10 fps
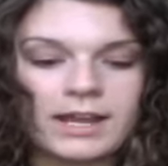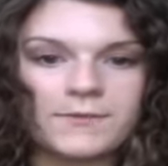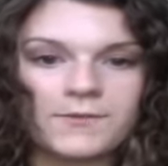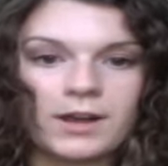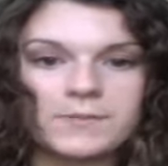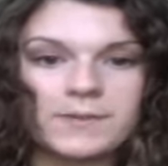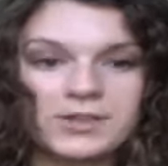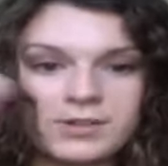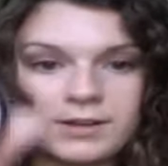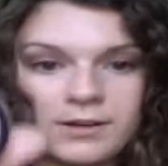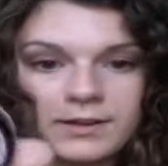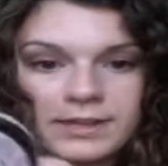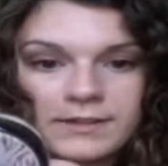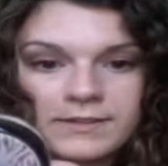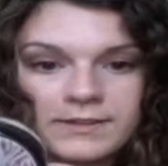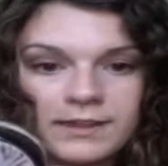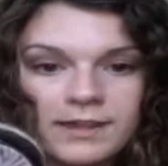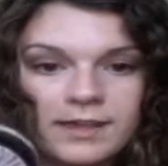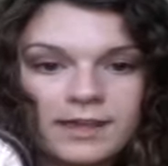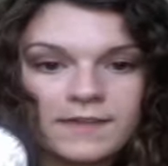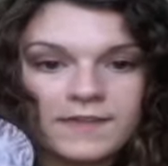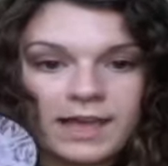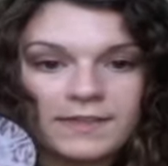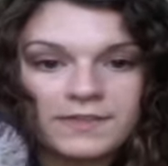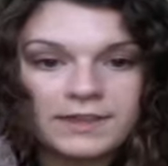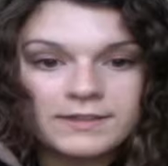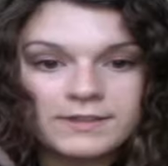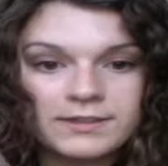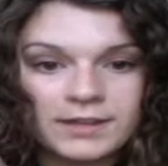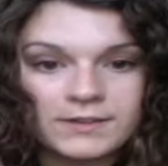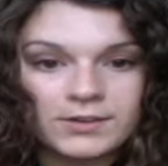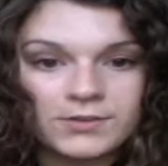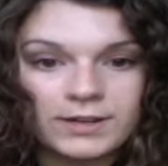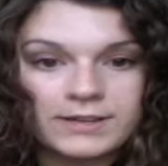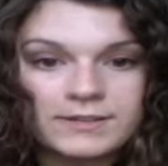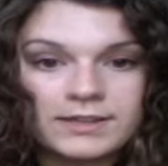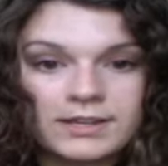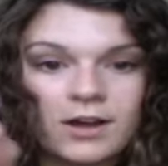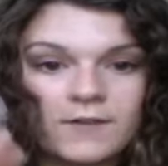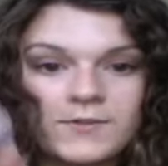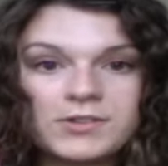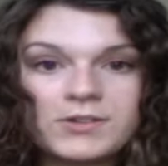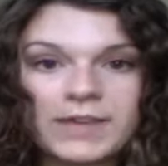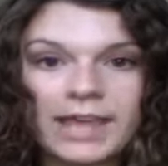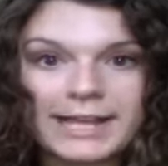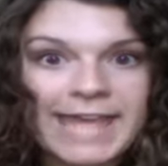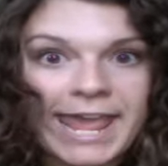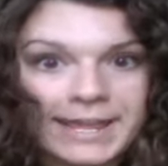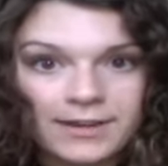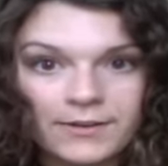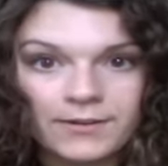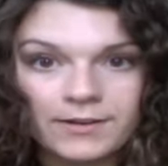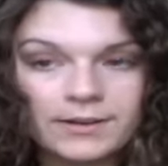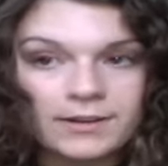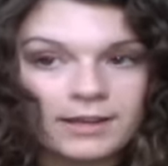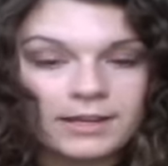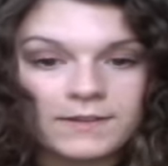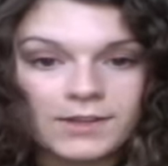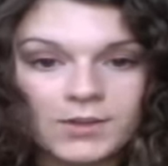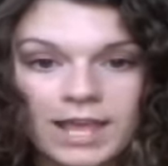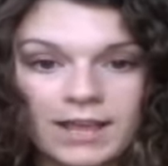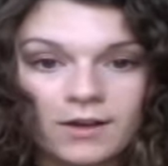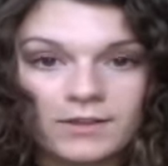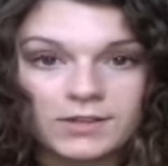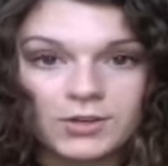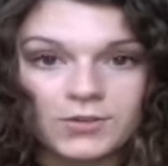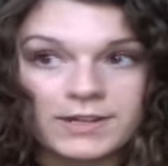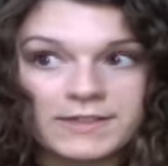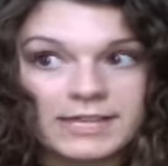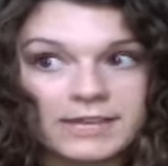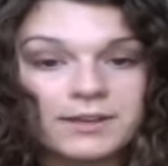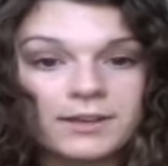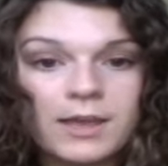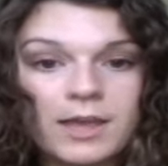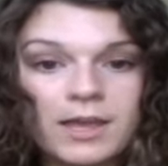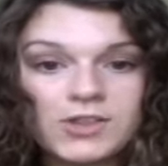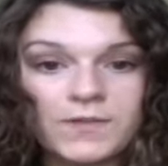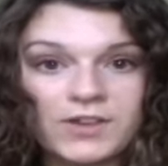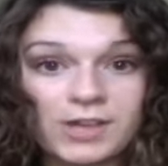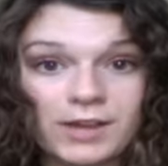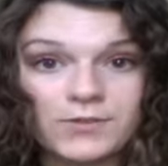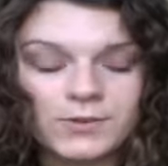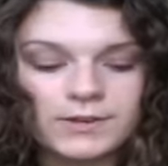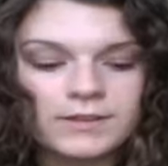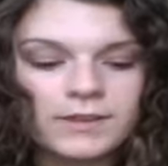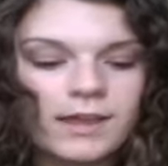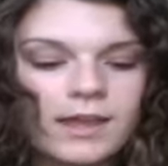I forgot to mention on this that this doesn't crease, and obviously you can't cake it on. Anything you cake on is going to crease, even Too Faced Shadow Insurance.